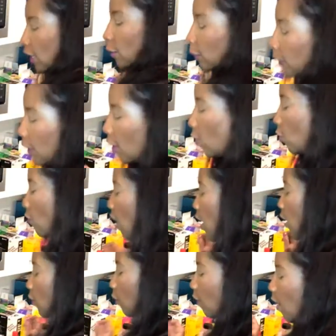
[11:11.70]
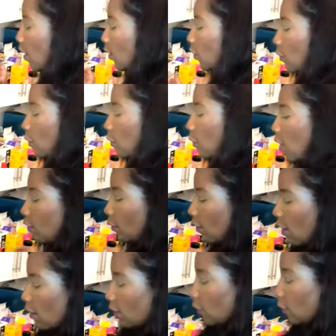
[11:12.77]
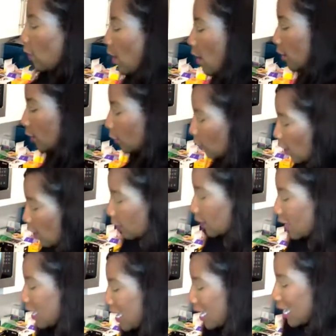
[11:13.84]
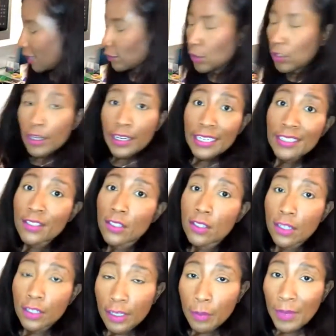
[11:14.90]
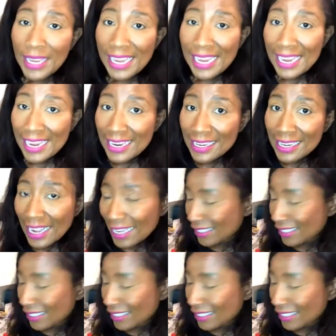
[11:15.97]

Here we go, rock, rock, rock, rock, rock, rock. I'm sorry, it's stuck in my head.